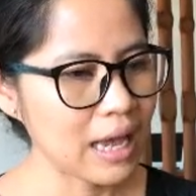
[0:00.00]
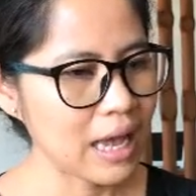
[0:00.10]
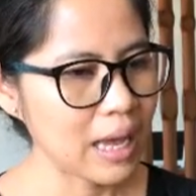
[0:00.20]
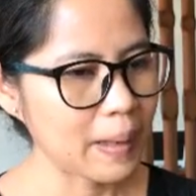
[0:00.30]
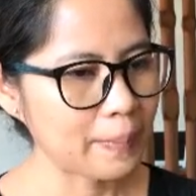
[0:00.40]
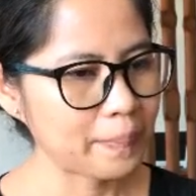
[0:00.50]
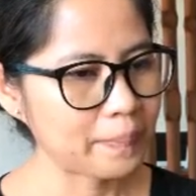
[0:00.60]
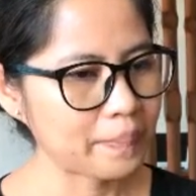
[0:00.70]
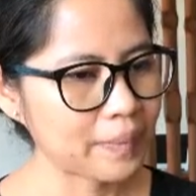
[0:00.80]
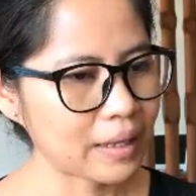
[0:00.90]

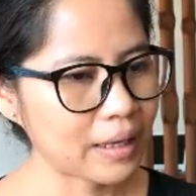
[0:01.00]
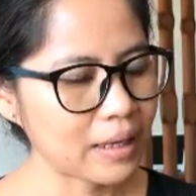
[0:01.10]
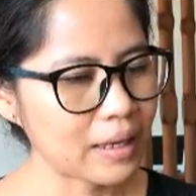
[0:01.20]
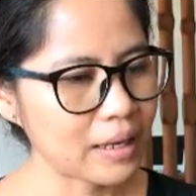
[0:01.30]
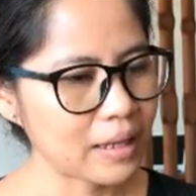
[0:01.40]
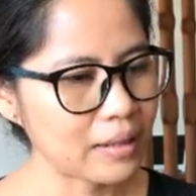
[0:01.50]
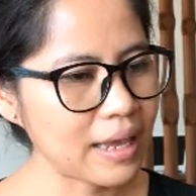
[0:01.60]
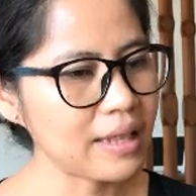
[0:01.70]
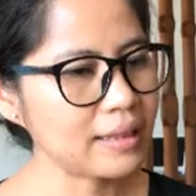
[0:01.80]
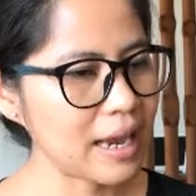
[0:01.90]
um,
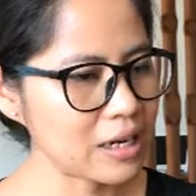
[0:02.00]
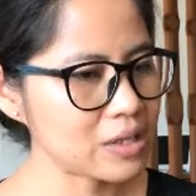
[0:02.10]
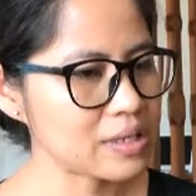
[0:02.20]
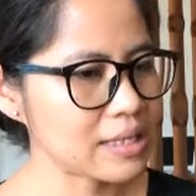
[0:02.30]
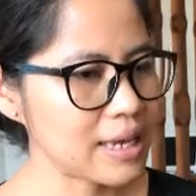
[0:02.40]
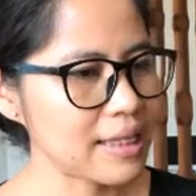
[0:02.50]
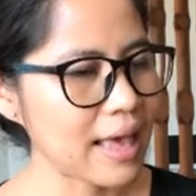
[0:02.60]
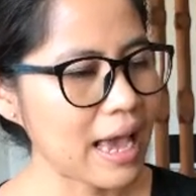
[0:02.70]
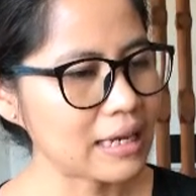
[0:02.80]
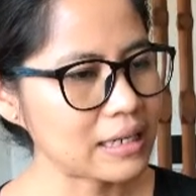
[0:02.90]
they tend to see
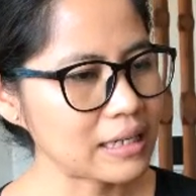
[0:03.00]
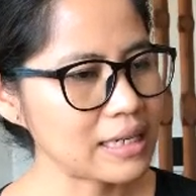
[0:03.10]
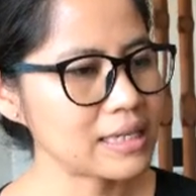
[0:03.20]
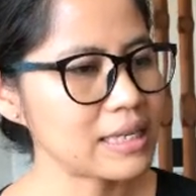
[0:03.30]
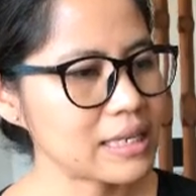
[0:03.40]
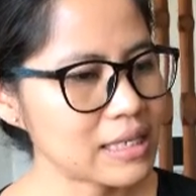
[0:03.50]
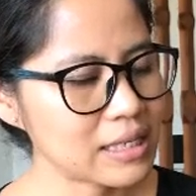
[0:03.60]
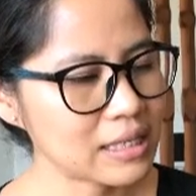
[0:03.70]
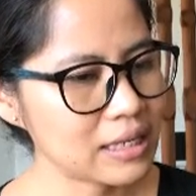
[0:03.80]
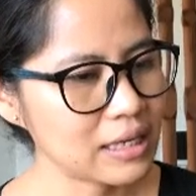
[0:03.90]
that this
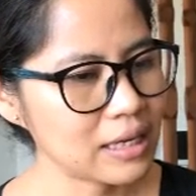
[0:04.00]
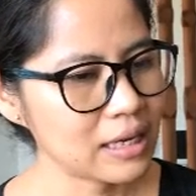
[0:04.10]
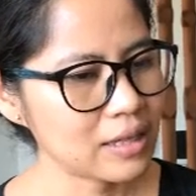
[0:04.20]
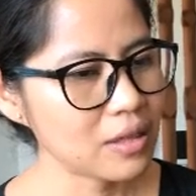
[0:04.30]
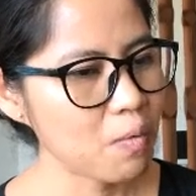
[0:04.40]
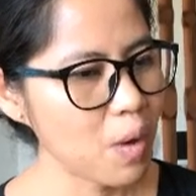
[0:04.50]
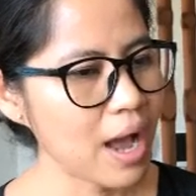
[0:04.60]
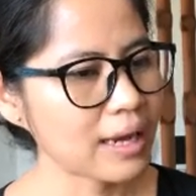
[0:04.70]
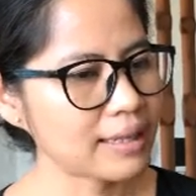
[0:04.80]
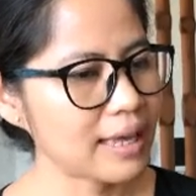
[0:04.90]
is the
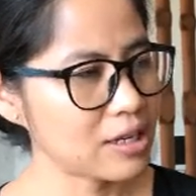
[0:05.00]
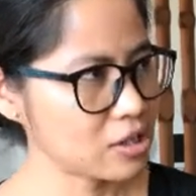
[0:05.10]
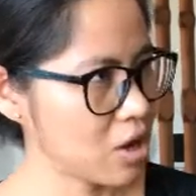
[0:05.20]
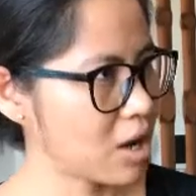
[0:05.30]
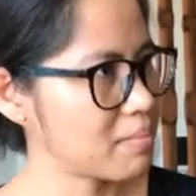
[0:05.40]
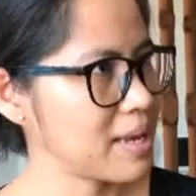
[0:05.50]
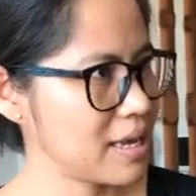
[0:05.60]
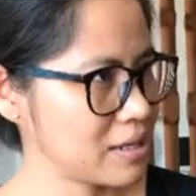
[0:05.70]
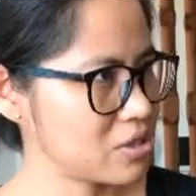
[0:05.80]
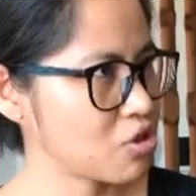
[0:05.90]
work that is not
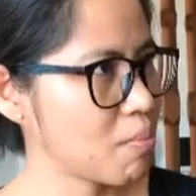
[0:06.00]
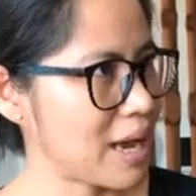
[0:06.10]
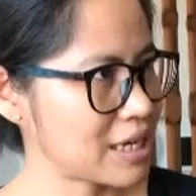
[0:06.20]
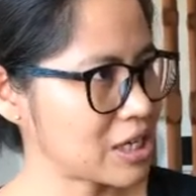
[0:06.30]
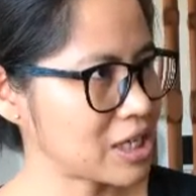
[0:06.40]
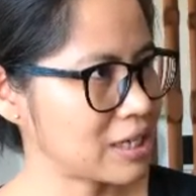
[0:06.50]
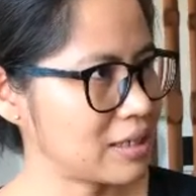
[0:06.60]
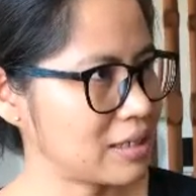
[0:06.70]
being so much